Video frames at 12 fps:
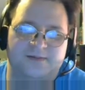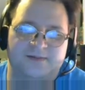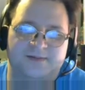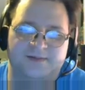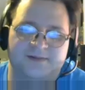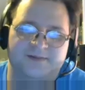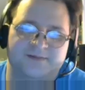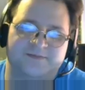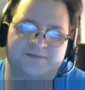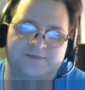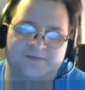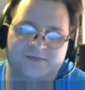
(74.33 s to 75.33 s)

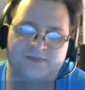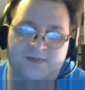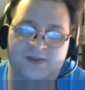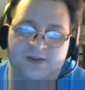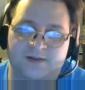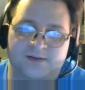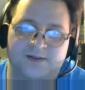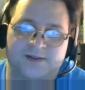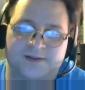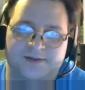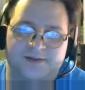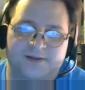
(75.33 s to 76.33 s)

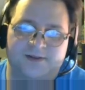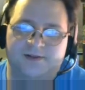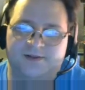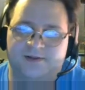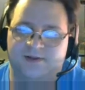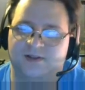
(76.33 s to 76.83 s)
[no speech]